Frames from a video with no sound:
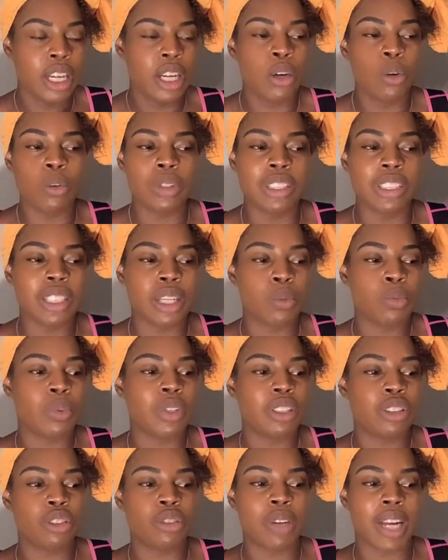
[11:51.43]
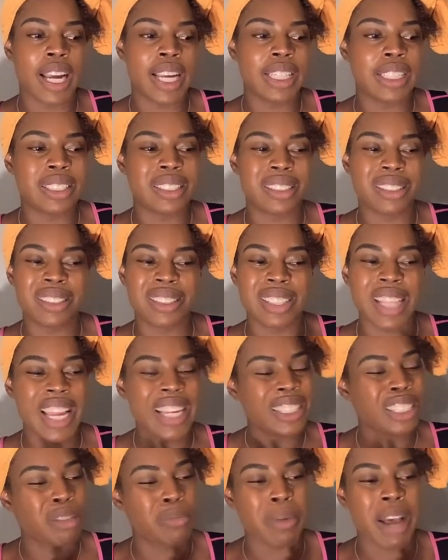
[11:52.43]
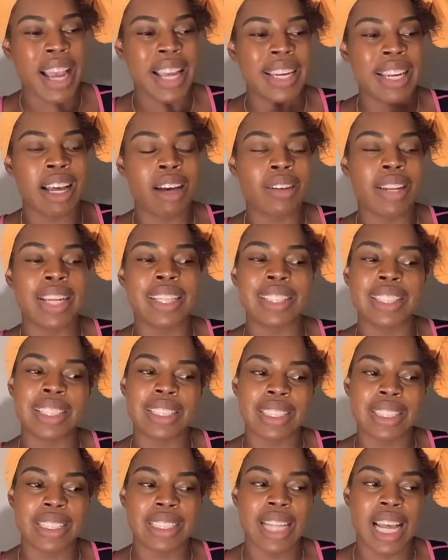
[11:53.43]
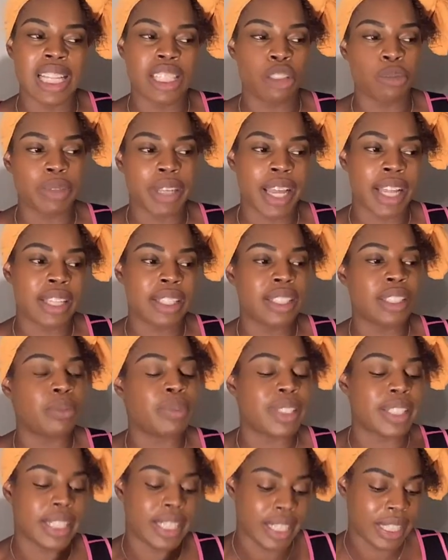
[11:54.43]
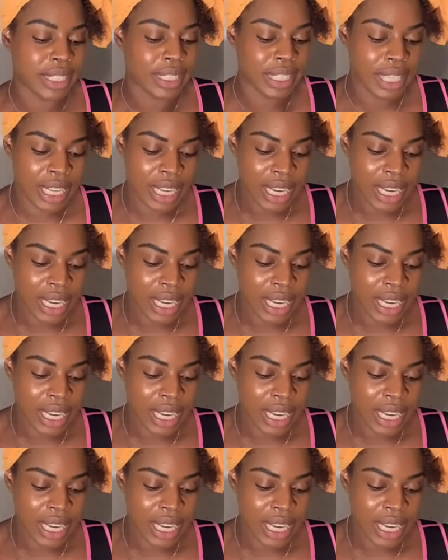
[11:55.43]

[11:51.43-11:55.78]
where someone tries to psych their mind out like this is not the reality when it is.